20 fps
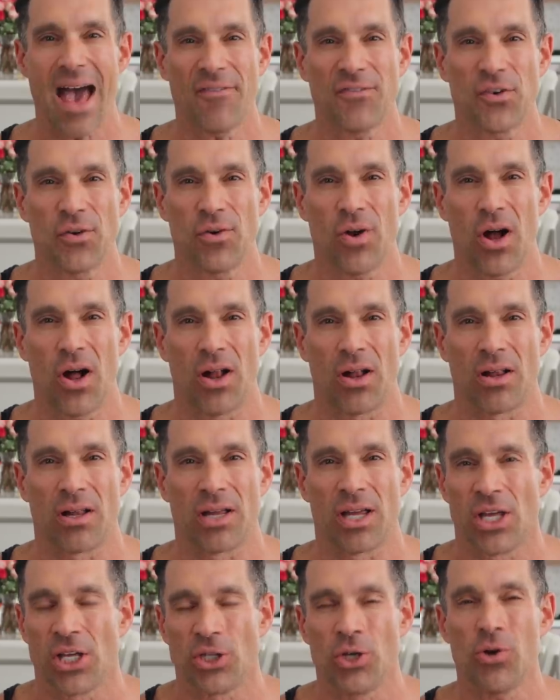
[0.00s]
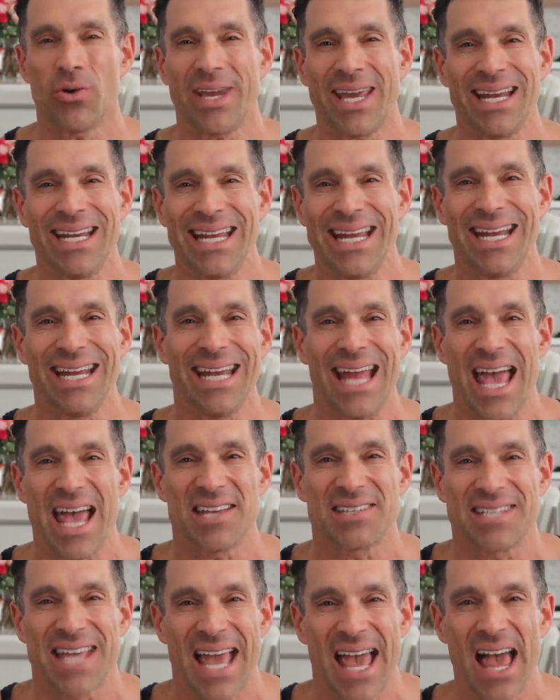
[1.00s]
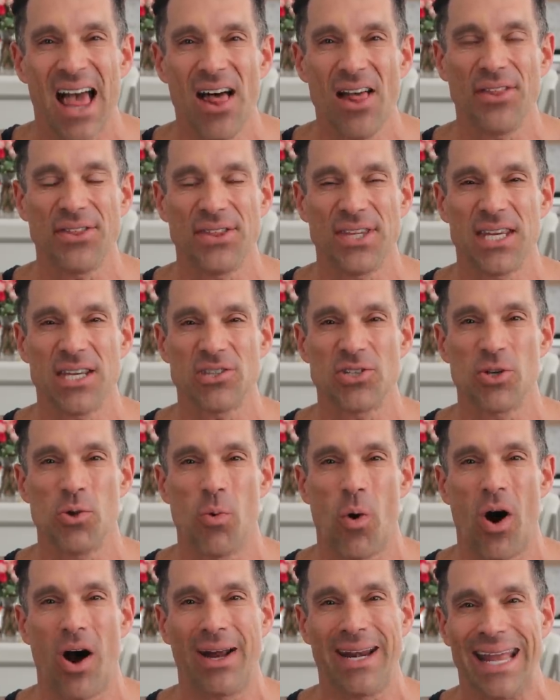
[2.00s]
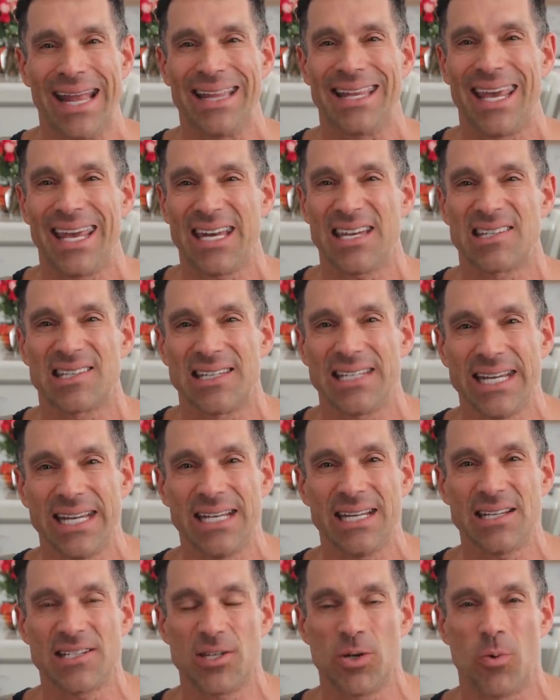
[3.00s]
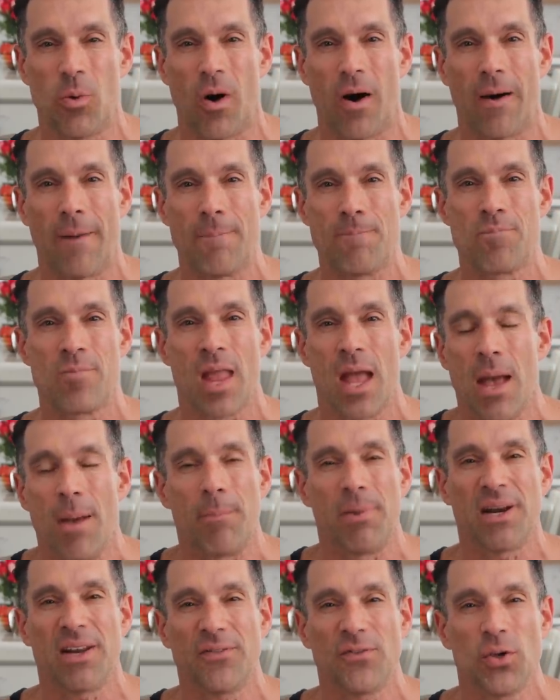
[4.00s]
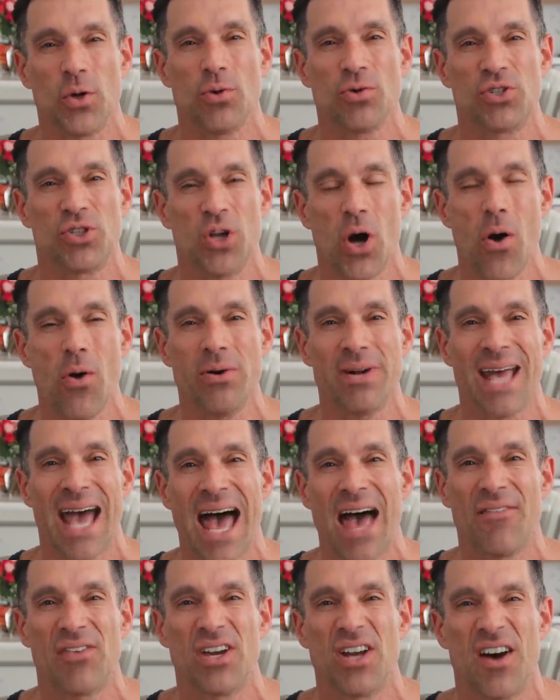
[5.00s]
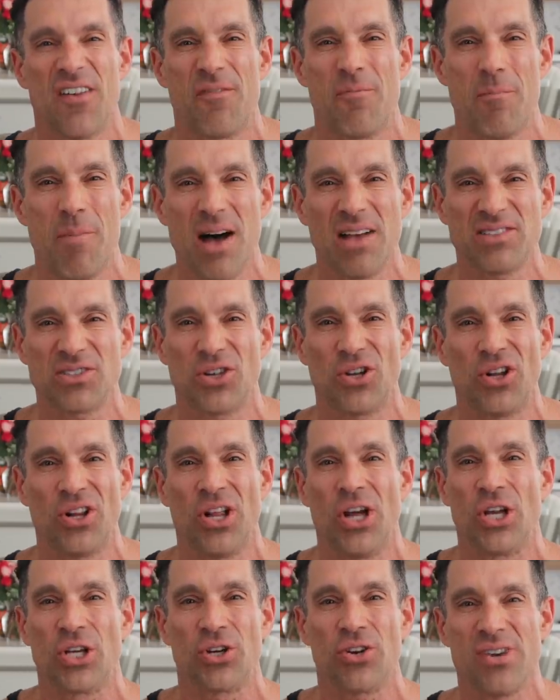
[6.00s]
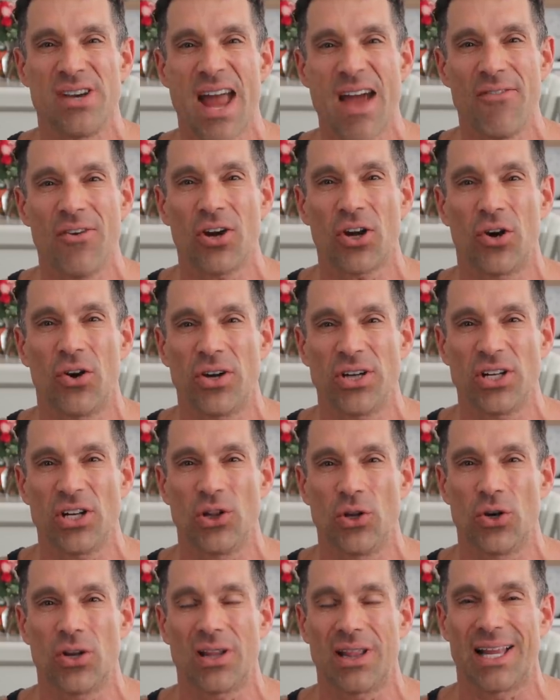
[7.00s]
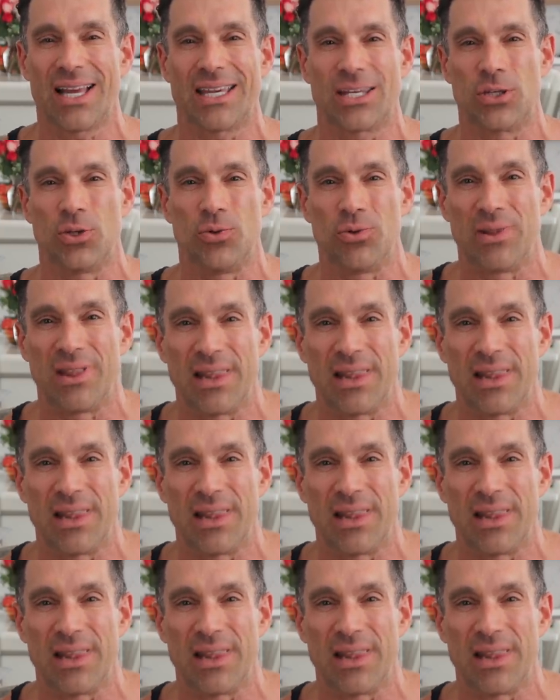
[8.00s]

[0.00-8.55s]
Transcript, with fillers: After all, you can eat as healthy as you want and get as lean as you want but if you don't have enough muscle, you're never going to look like you